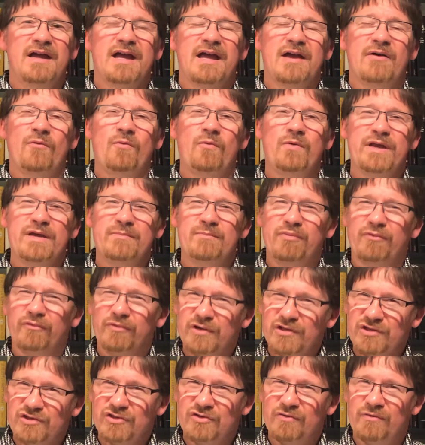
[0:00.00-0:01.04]
We
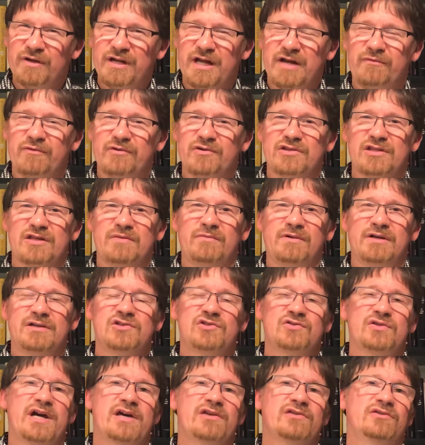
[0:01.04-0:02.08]
bristle whenever someone
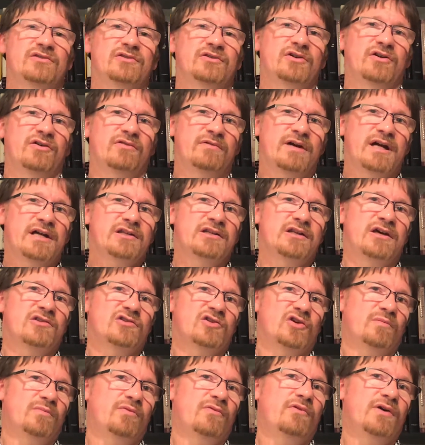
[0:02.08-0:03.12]
tries to correct us or
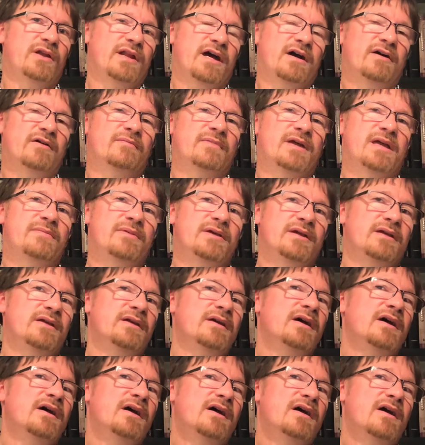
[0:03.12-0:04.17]
point out maybe
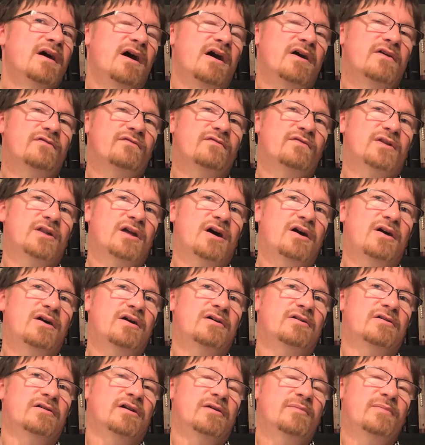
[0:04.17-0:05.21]
a
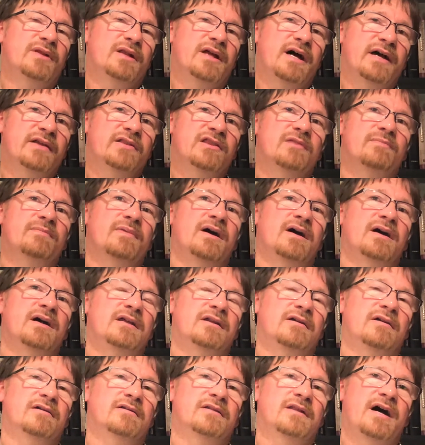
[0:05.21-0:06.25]
flaw or a blind spot in
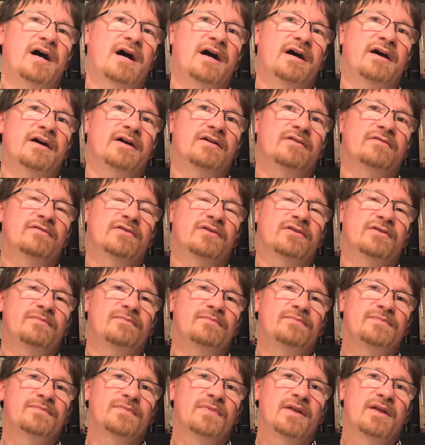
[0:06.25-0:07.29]
our lives.
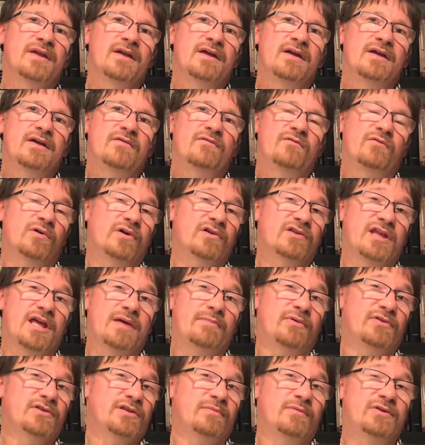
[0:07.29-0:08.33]
For
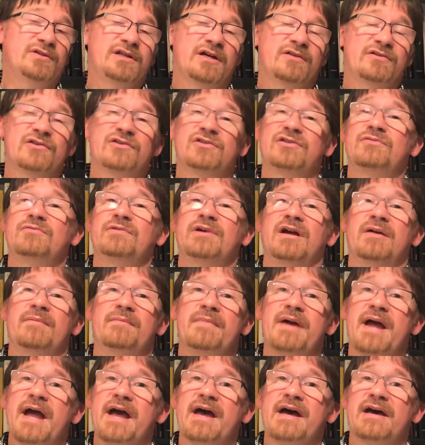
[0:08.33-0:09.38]
example, someone tells us to wear a
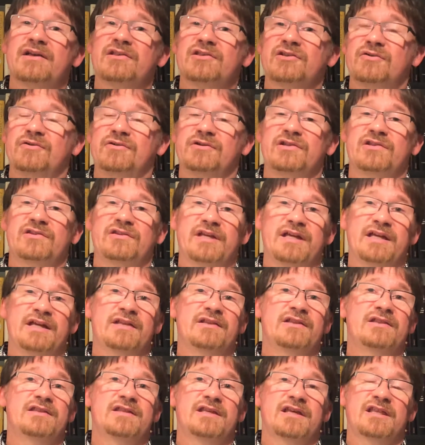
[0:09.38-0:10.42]
mask or to
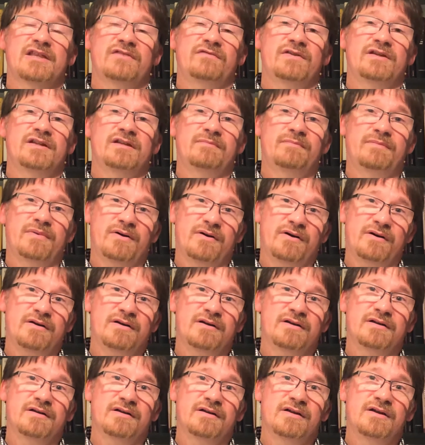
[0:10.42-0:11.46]
stand 6 feet
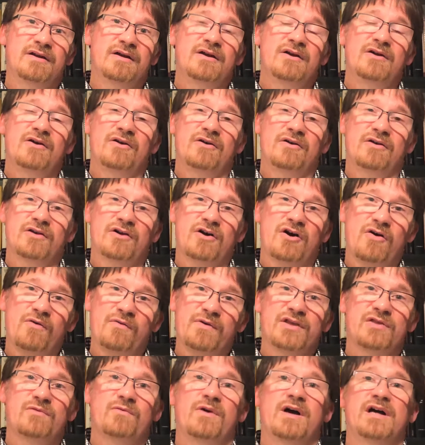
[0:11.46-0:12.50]
apart or to
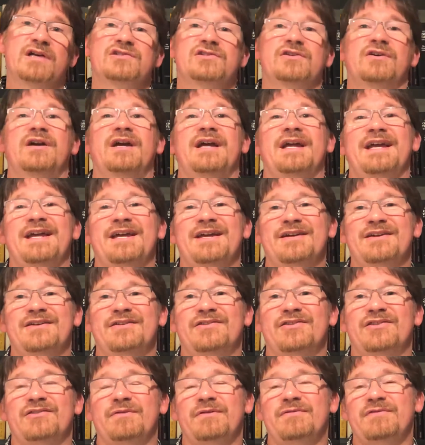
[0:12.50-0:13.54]
always wash our
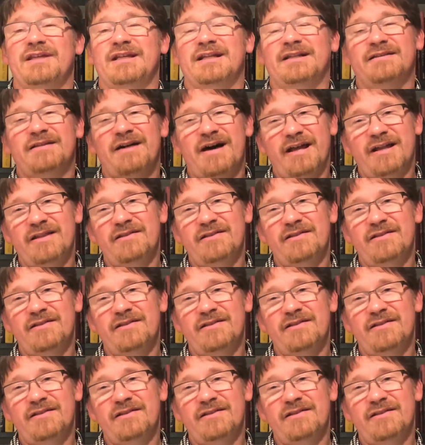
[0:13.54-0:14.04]
hands. We've seen a lot of